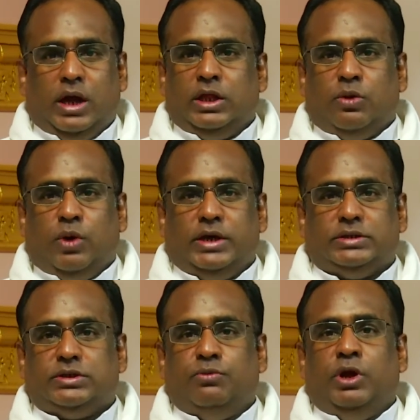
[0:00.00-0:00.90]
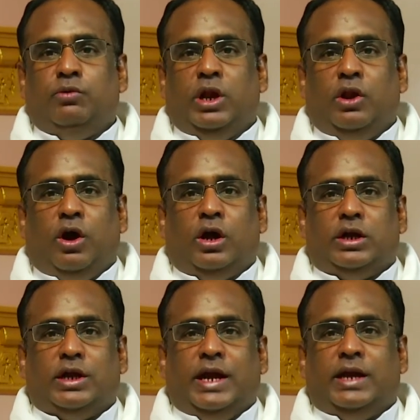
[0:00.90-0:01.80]
Otherwise, we will
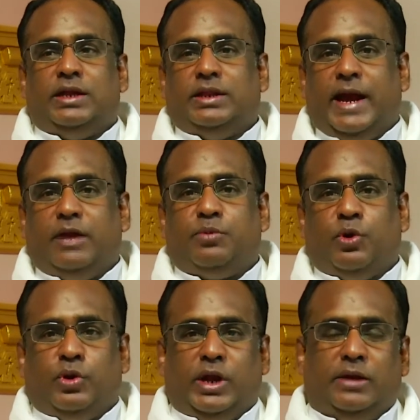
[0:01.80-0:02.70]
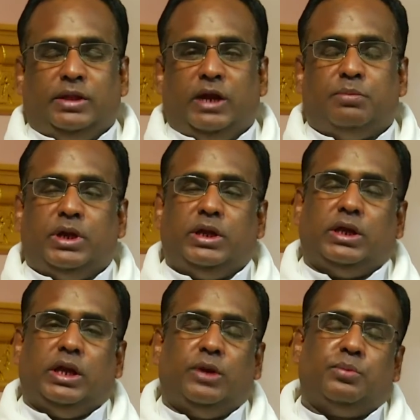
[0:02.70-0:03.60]
not get that program, that
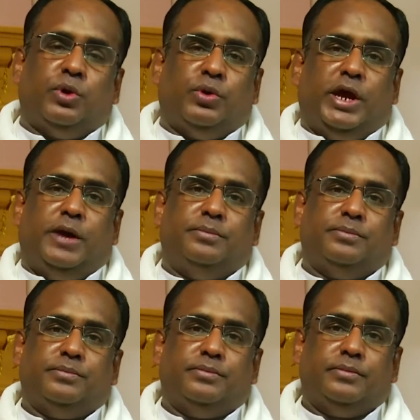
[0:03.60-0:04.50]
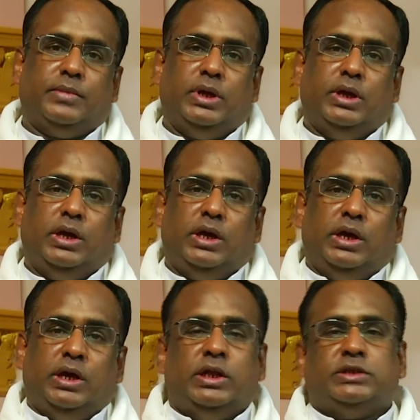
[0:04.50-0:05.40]
particular program.
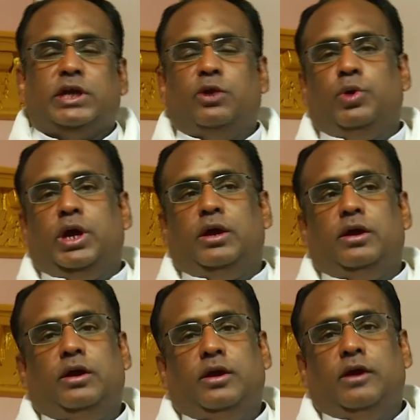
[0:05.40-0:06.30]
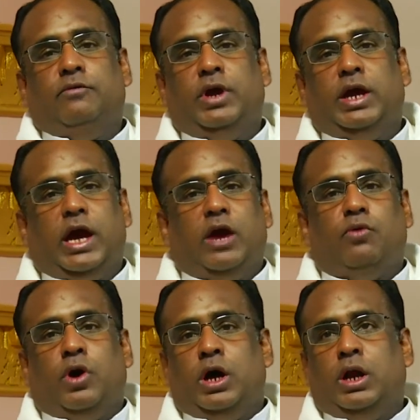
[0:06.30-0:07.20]
In the same way, we
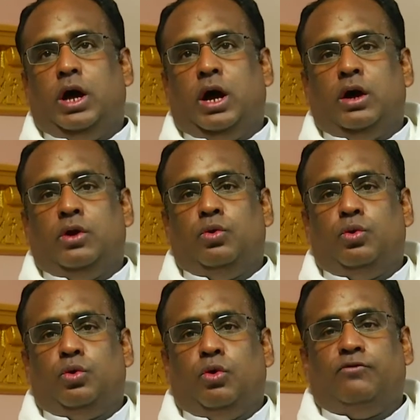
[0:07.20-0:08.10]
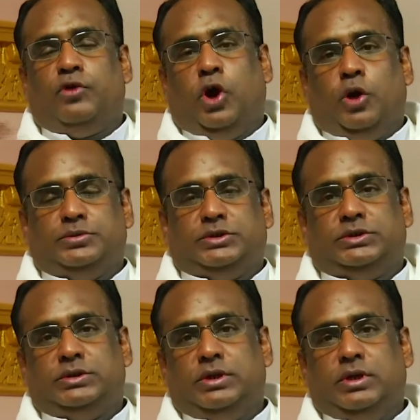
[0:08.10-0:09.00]
have on our
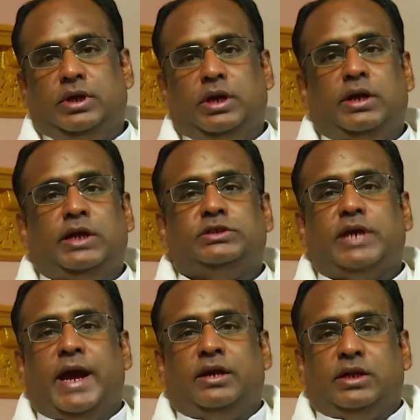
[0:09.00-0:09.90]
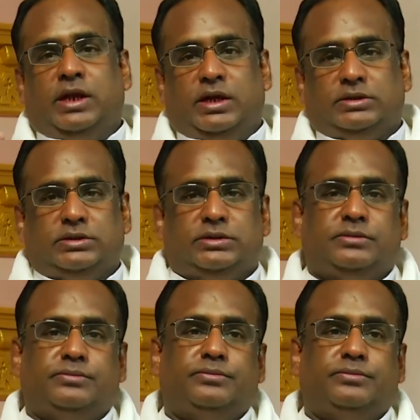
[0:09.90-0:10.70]
rooftops dish antennas.